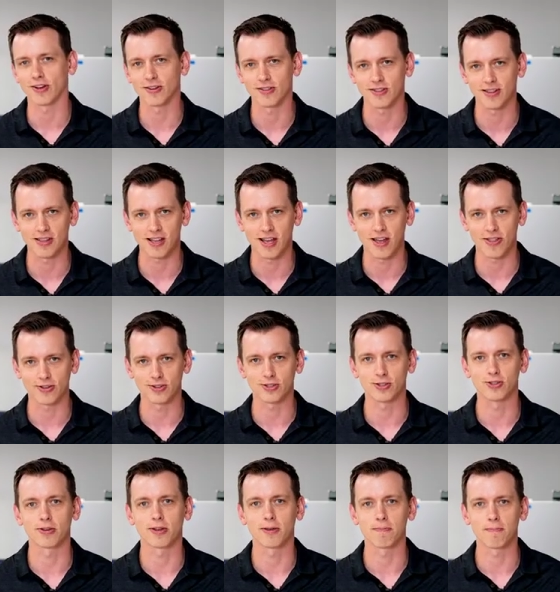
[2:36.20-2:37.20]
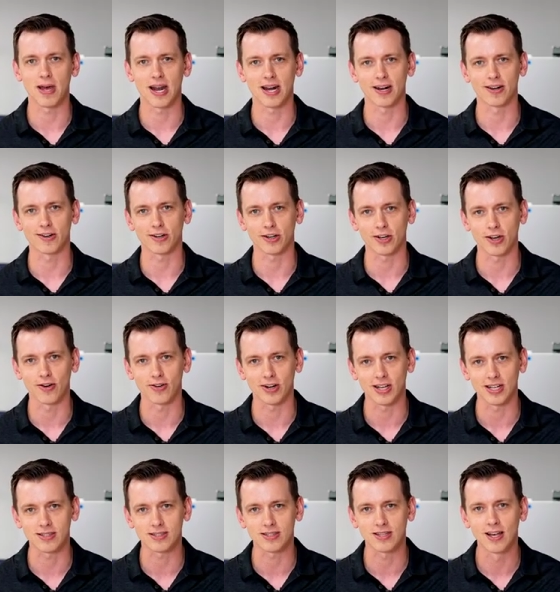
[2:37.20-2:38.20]
than the other two competitor
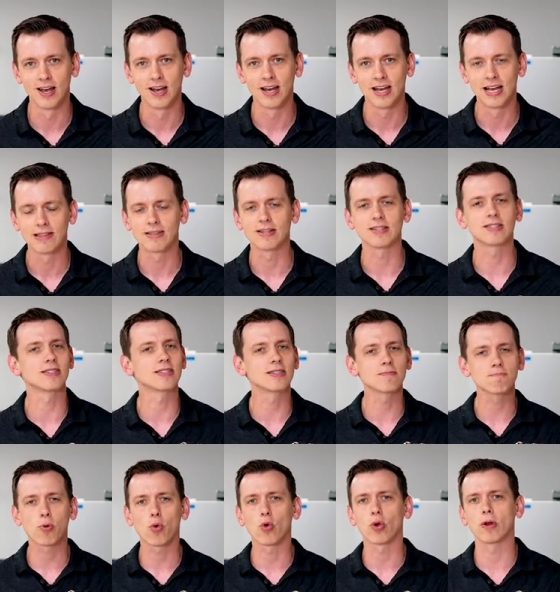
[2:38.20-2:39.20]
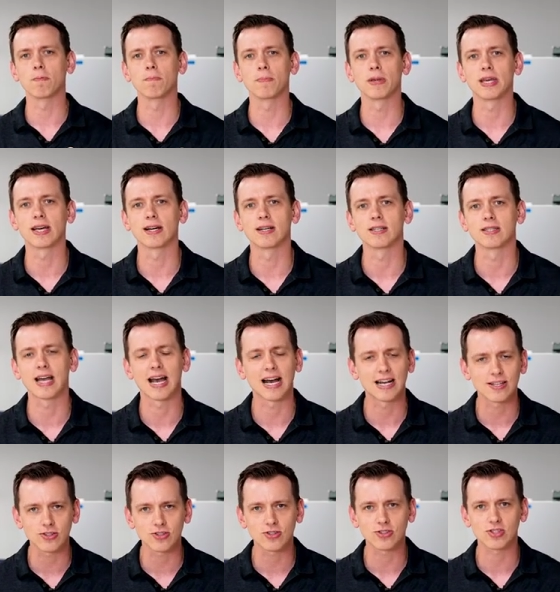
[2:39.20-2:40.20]
coatings. This is important because
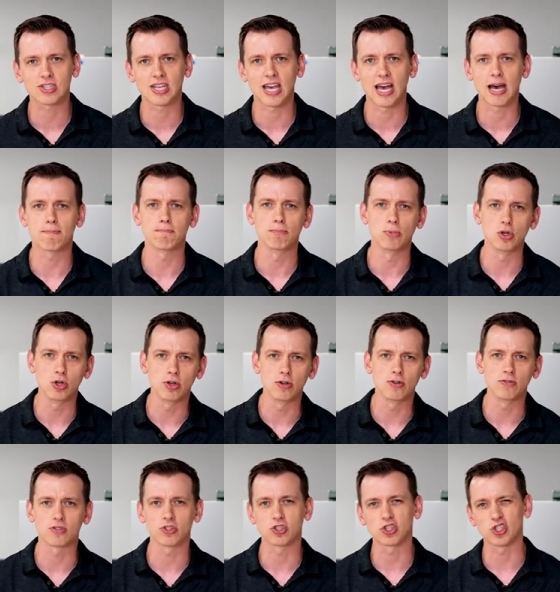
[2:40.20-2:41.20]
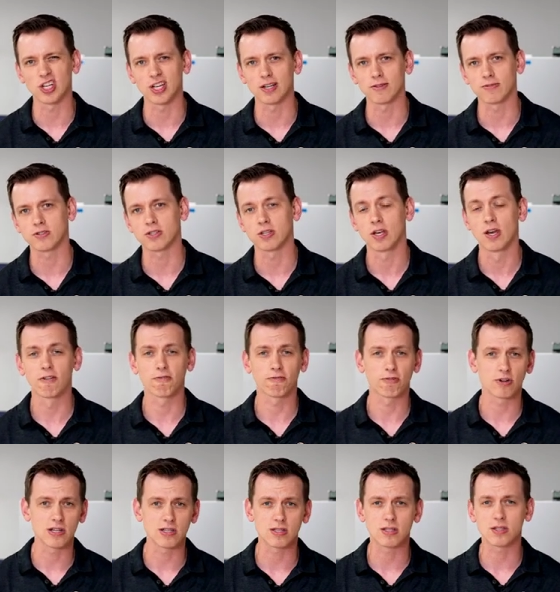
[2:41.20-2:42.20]
as your slab moves, shifts,
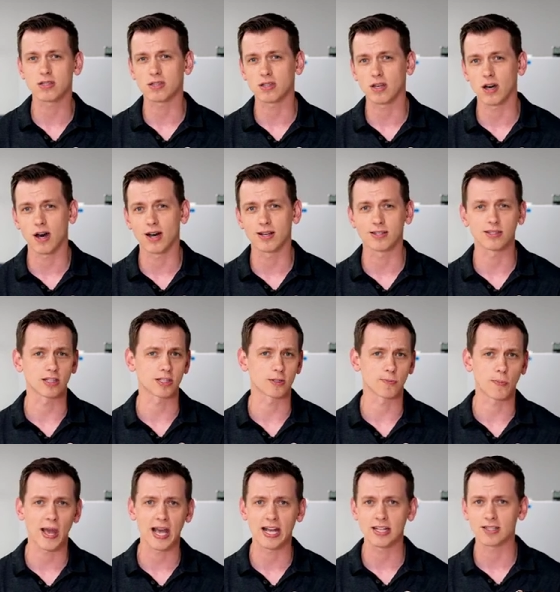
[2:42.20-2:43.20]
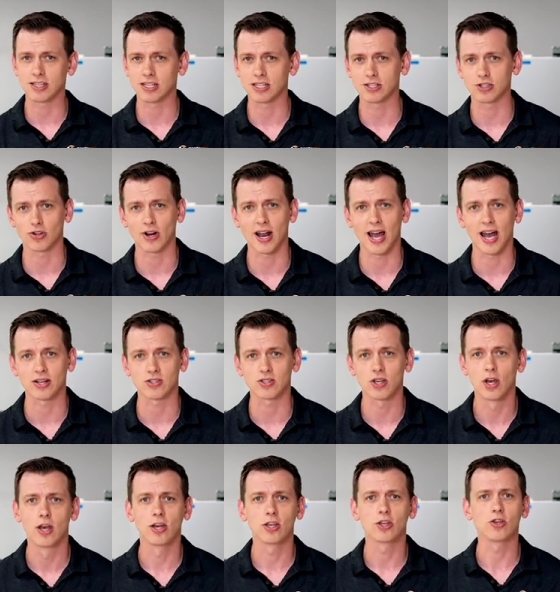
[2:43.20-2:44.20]
freezes, thaws, expands, contracts,
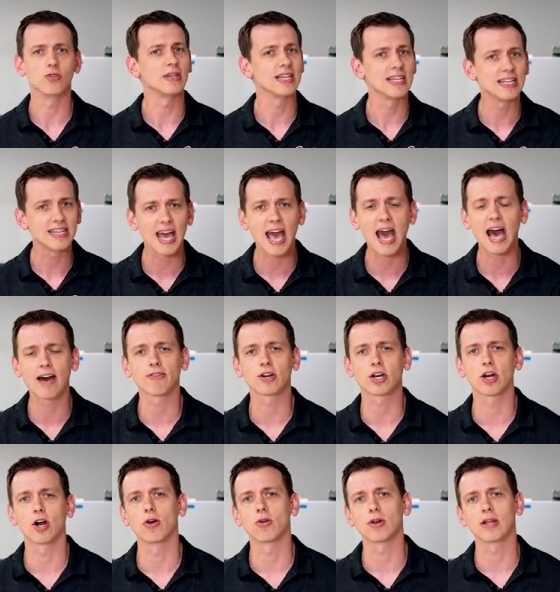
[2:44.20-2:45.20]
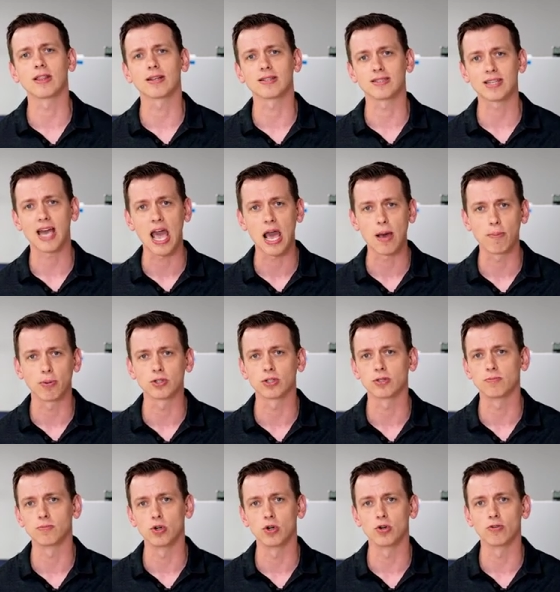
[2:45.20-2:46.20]
you need to have a coating that's able to
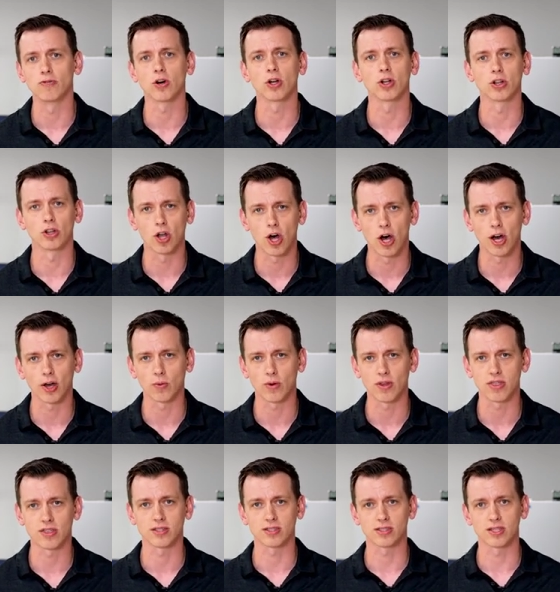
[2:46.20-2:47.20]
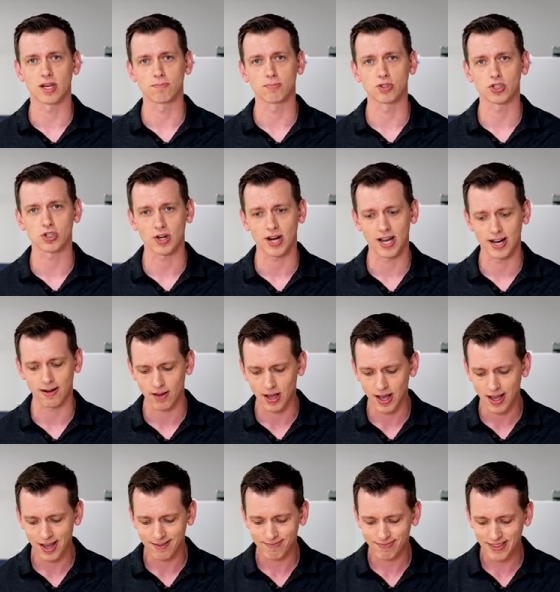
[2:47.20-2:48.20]
move along with the substrate.
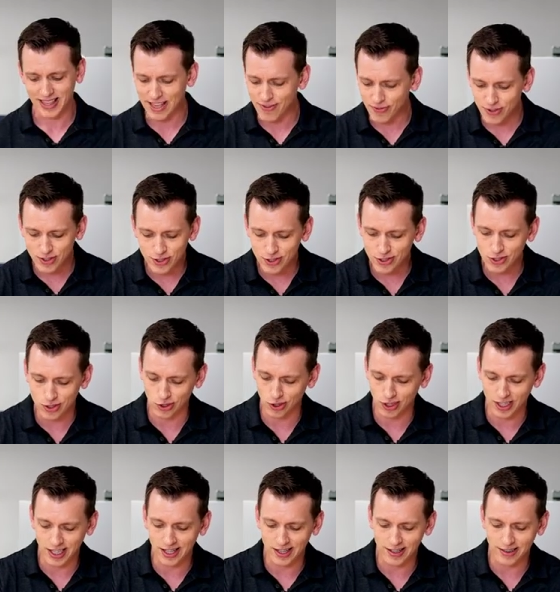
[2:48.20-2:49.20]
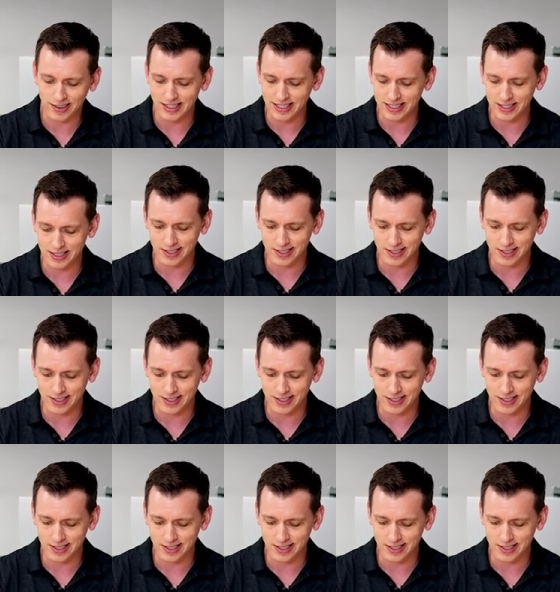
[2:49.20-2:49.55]
Even just looking at these